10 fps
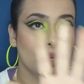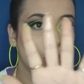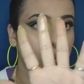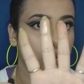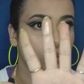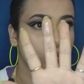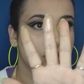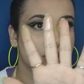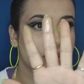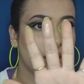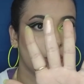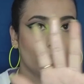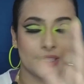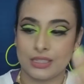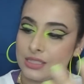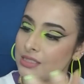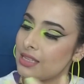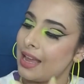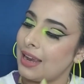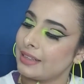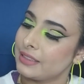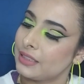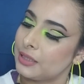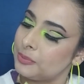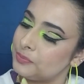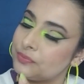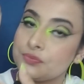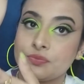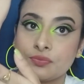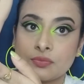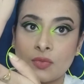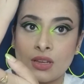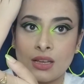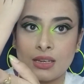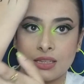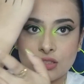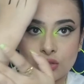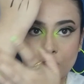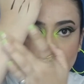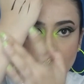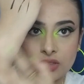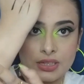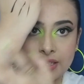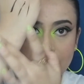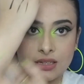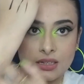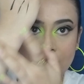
Whoa, this is how it is, and let's do it over here.